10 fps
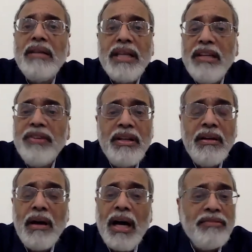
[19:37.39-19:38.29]
even
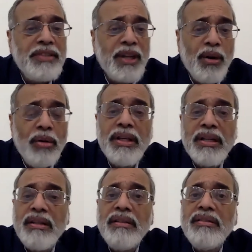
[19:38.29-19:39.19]
after all the
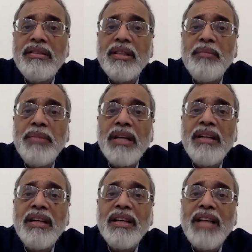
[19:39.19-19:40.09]
criticism that it
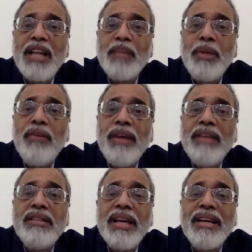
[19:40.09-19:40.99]
has, that has been
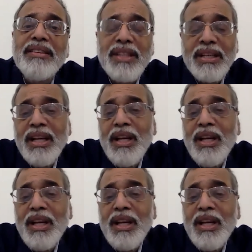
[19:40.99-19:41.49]
raised against it,